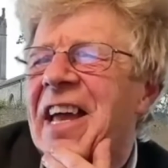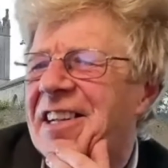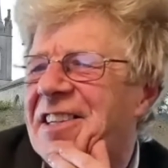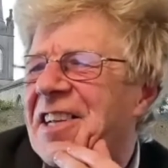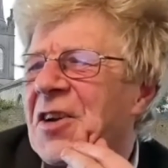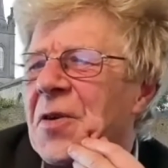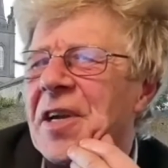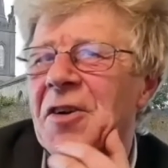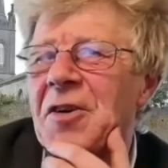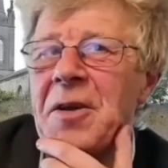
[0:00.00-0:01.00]
have an
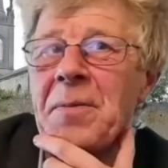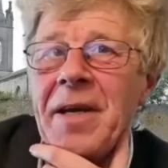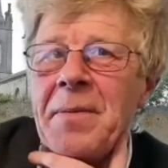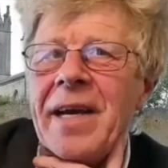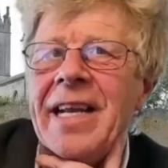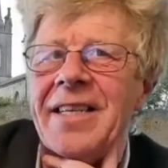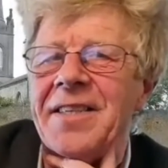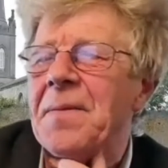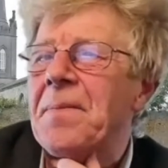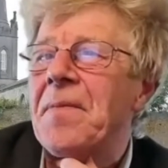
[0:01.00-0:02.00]
acting career under my
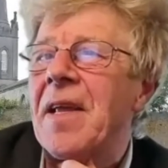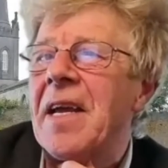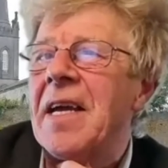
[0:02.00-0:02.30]
belt.